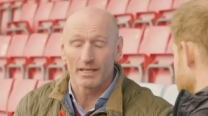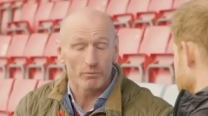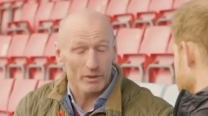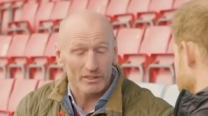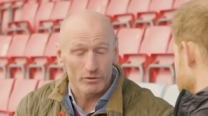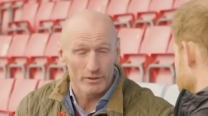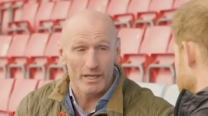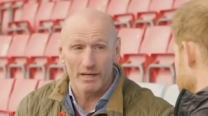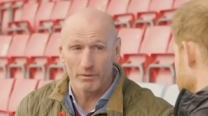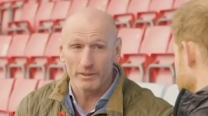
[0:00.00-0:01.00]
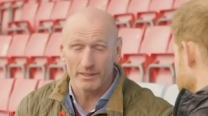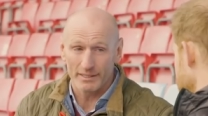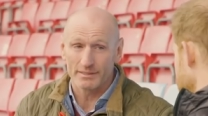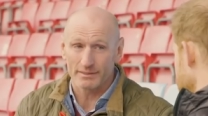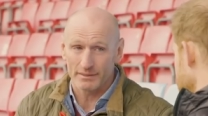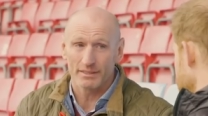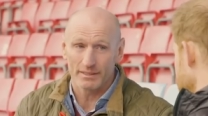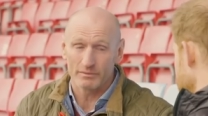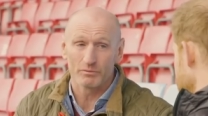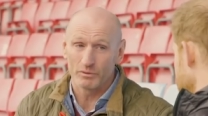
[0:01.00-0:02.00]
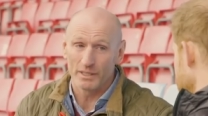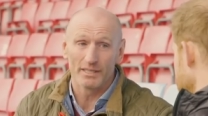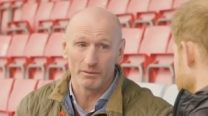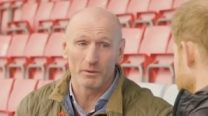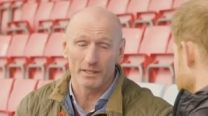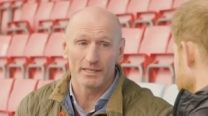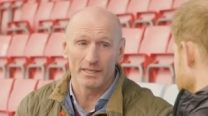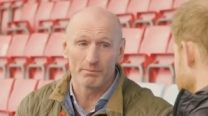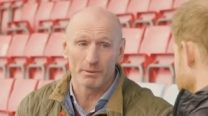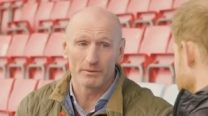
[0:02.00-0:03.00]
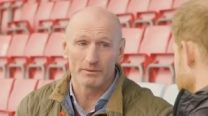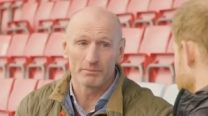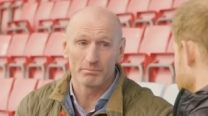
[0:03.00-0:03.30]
Like what I do now is really what I care about,